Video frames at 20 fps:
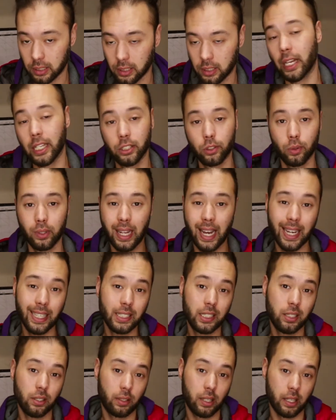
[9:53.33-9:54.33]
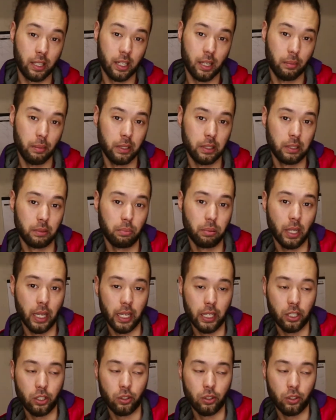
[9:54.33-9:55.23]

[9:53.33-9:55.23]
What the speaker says: That's when ISO can come into play.